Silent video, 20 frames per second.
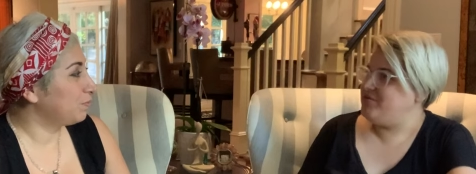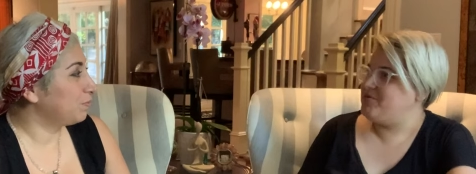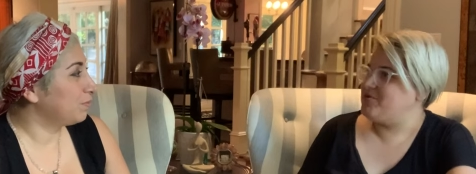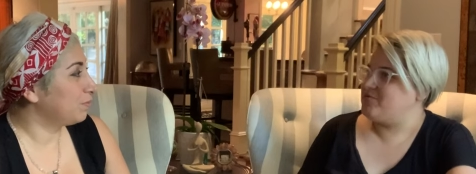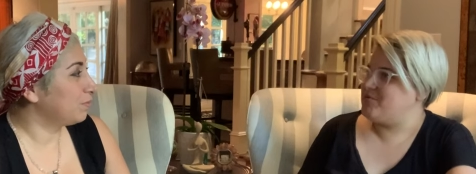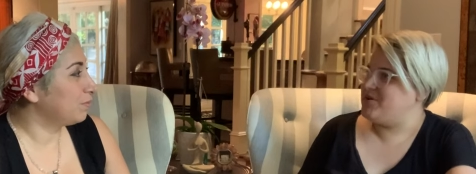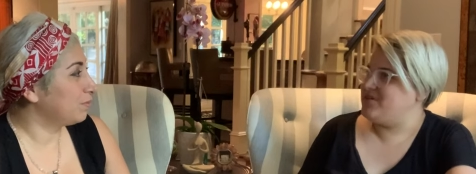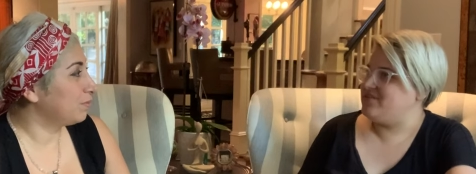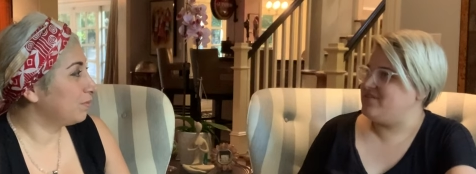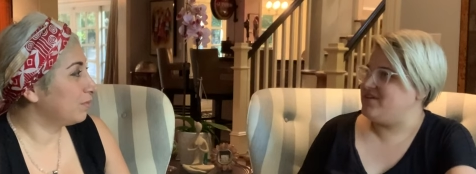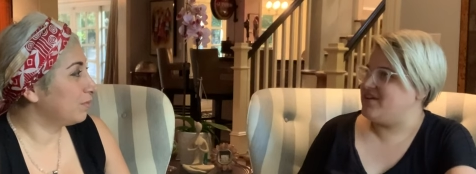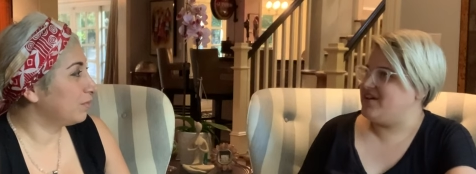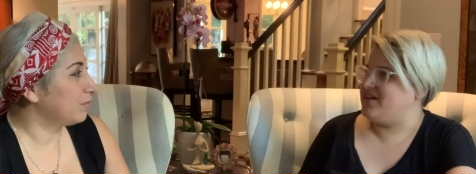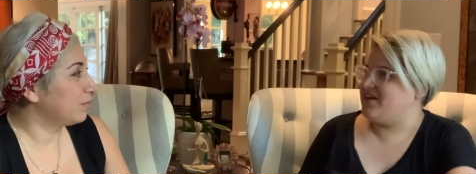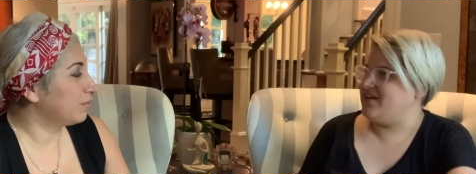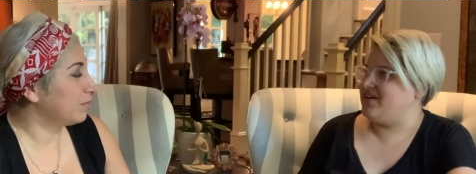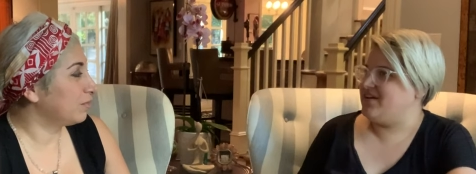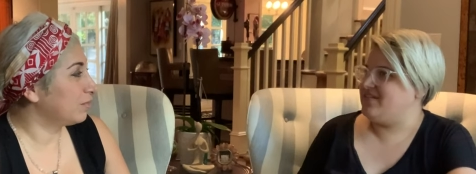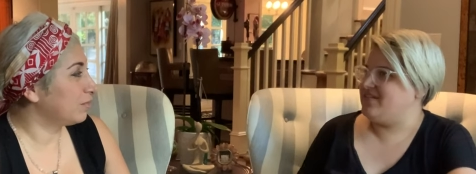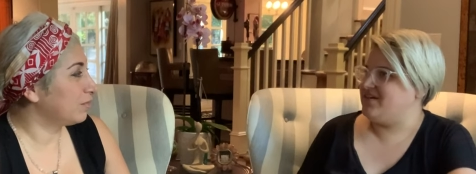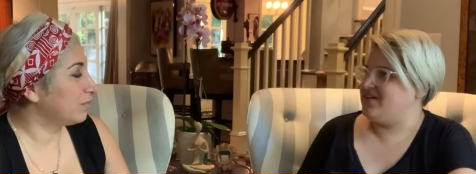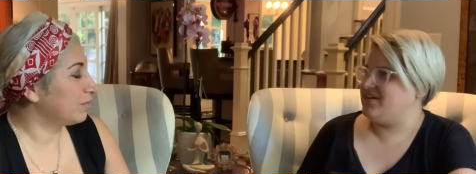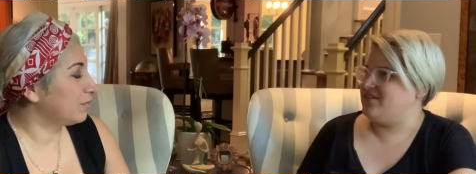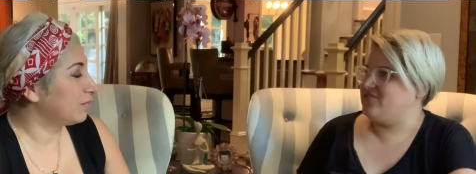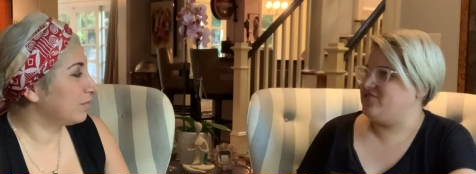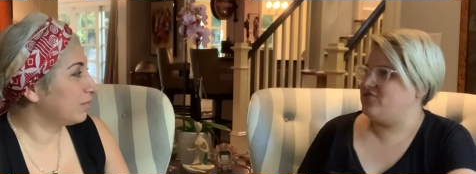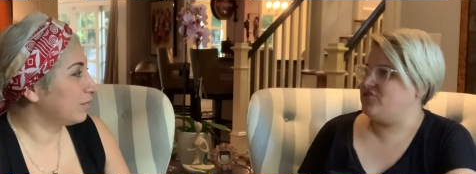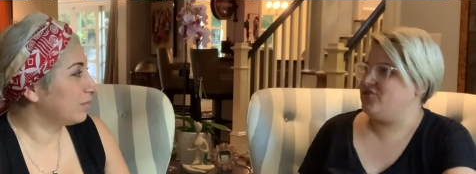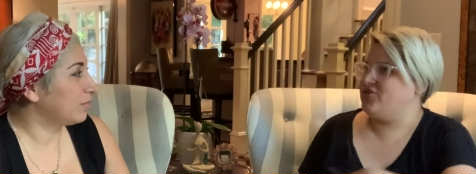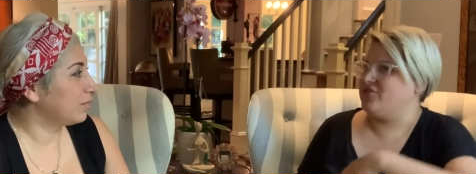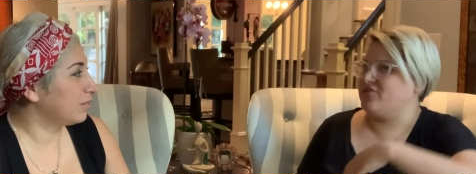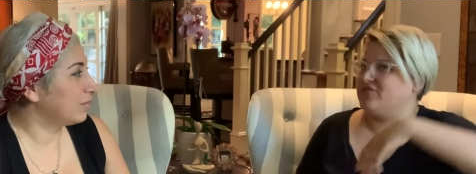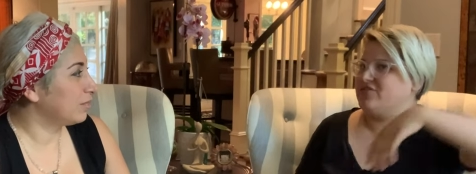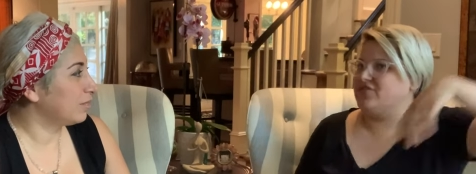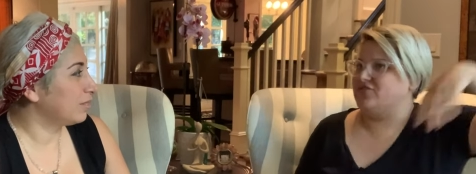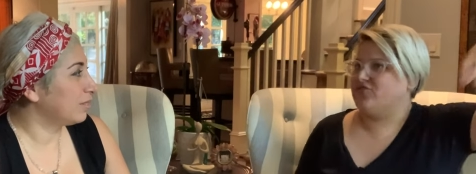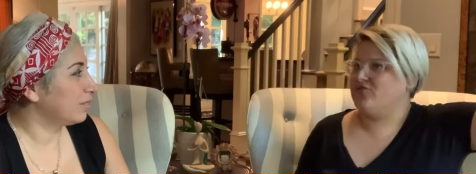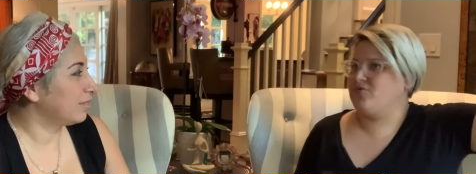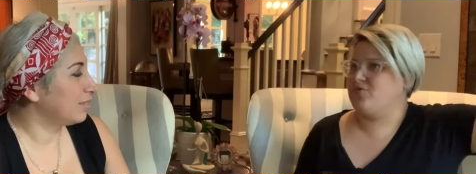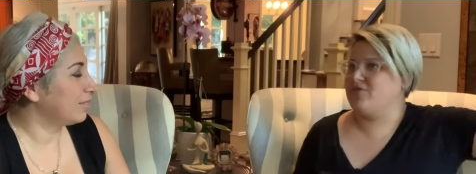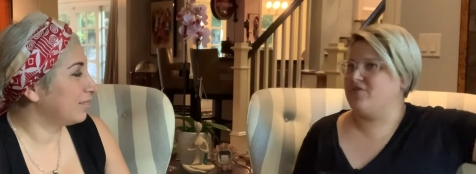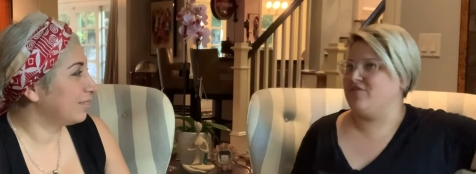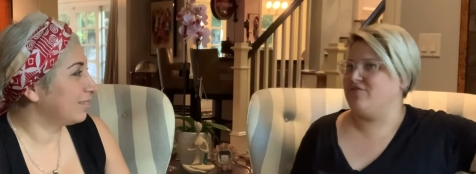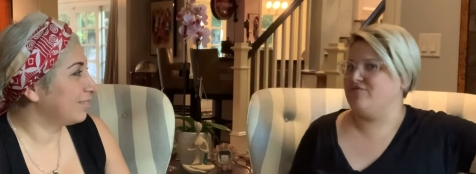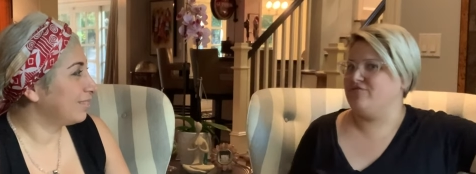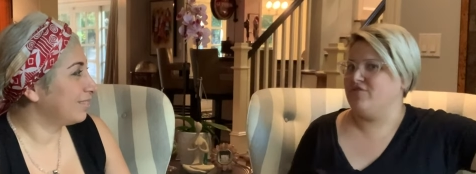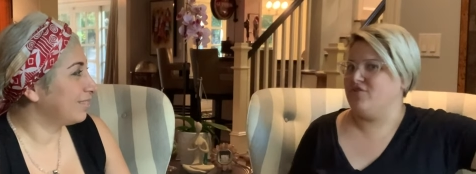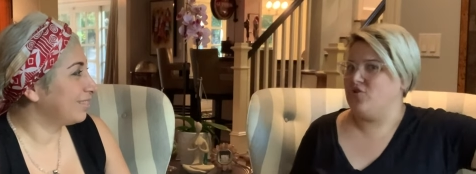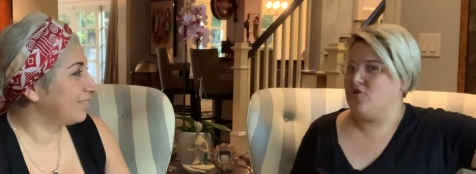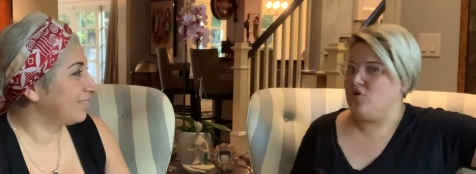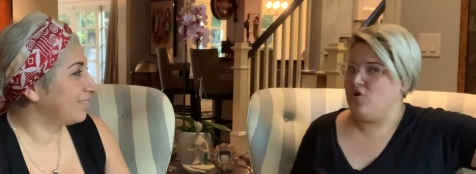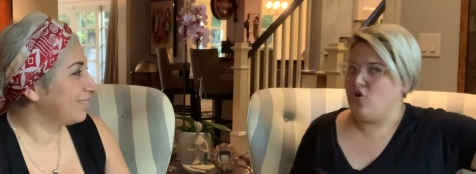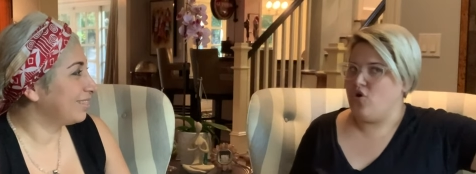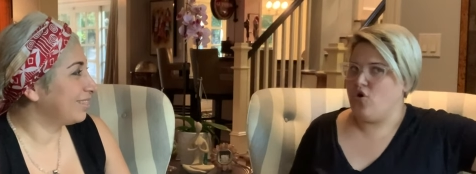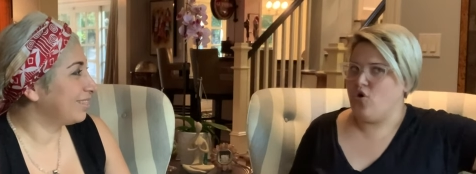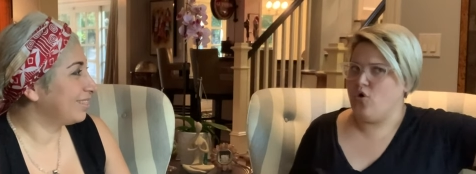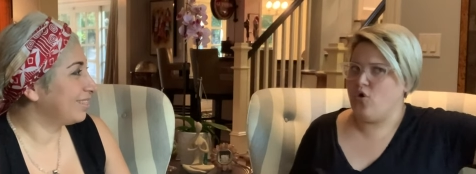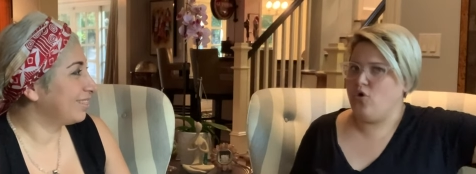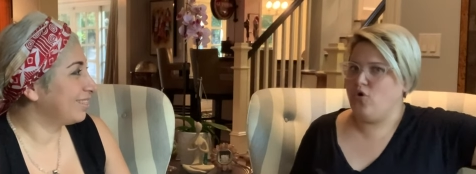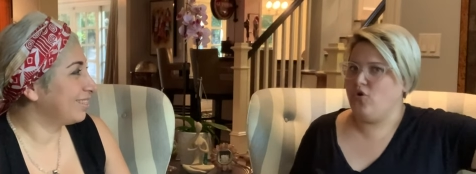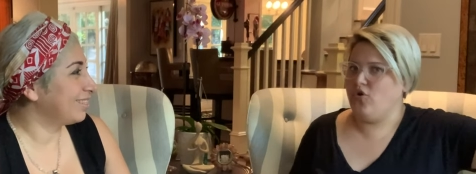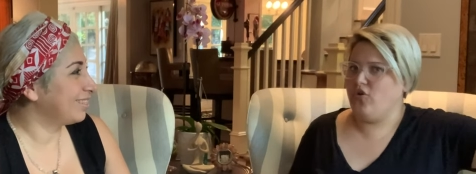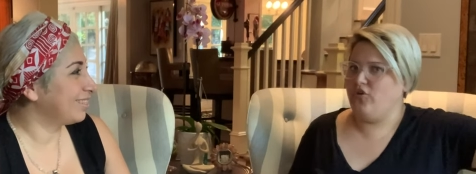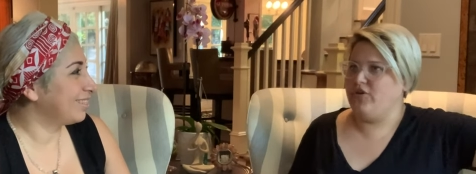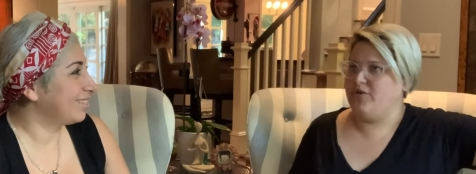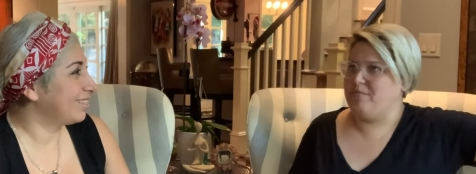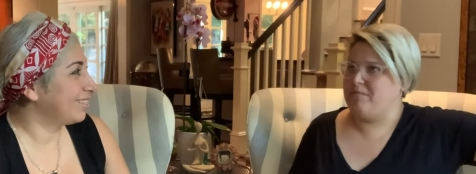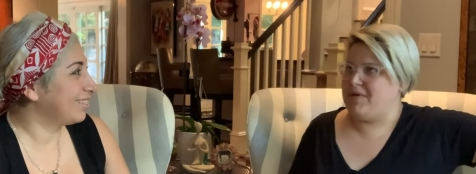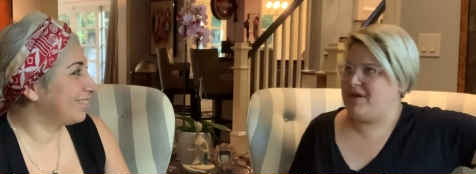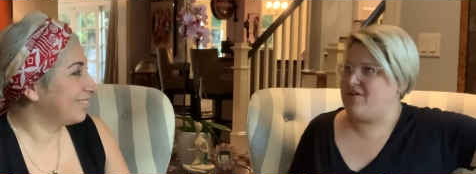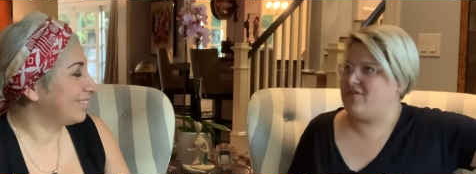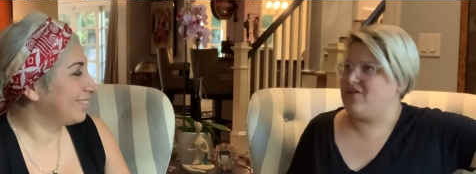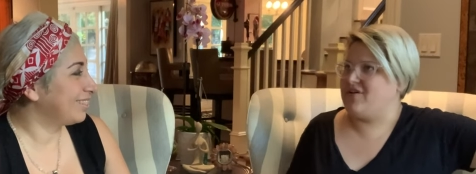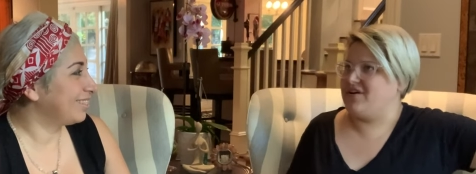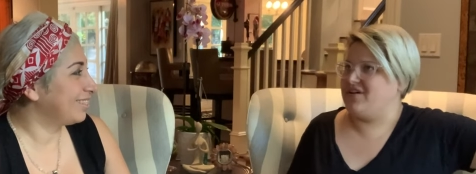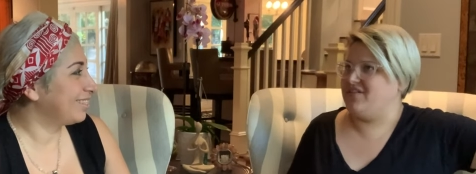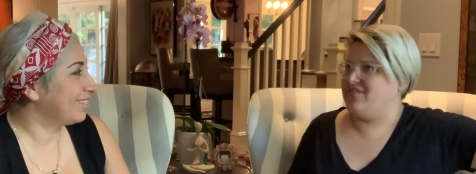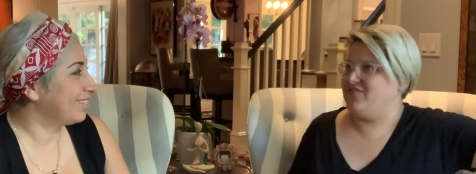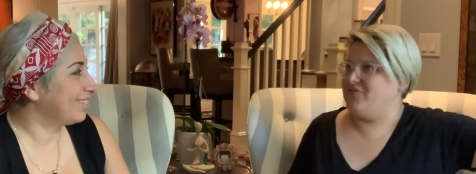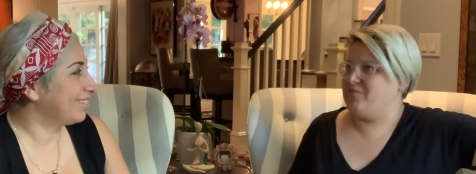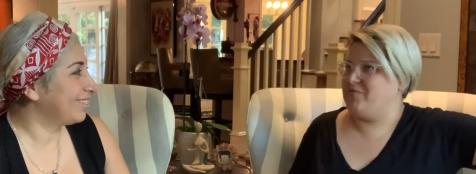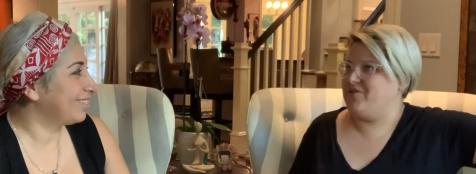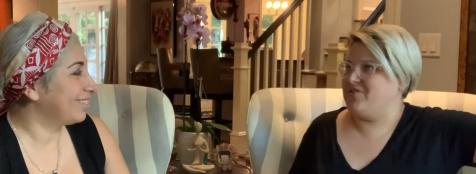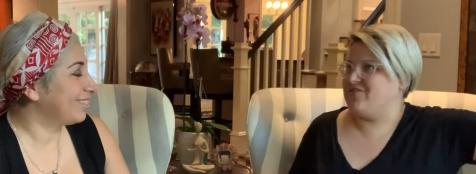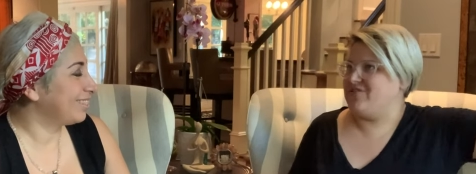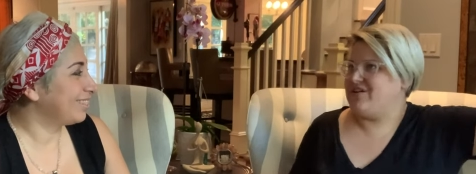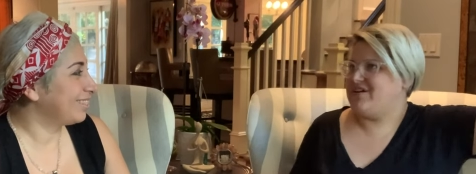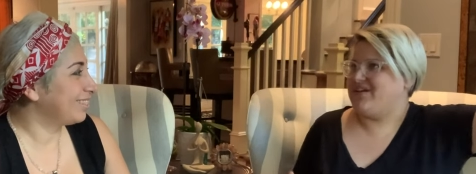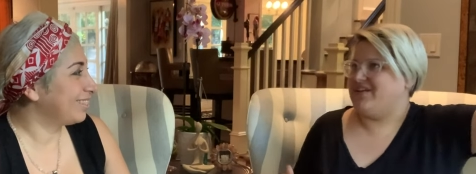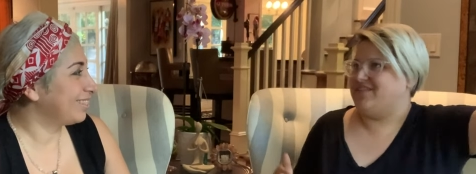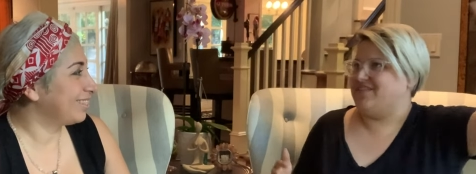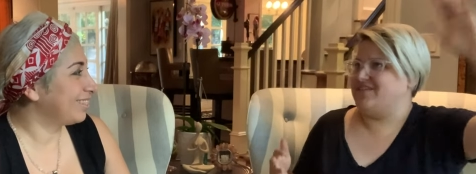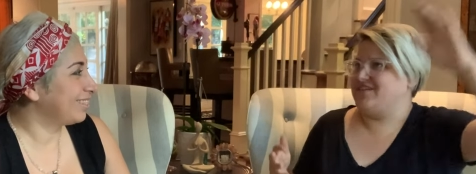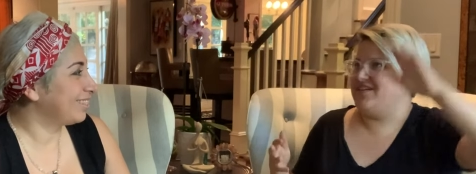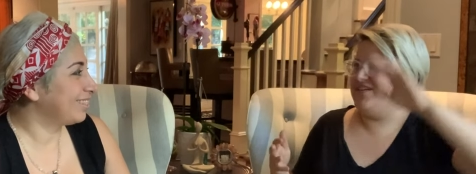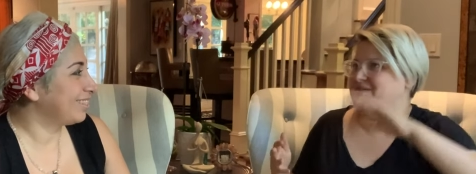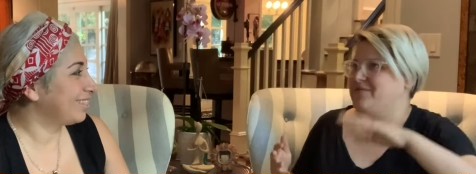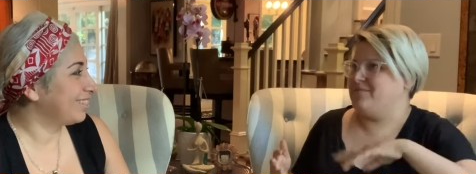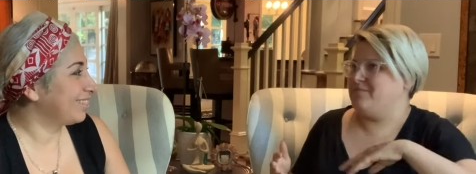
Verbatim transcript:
Speaker 1: what we think, and I think it took the sort of old American spirit and the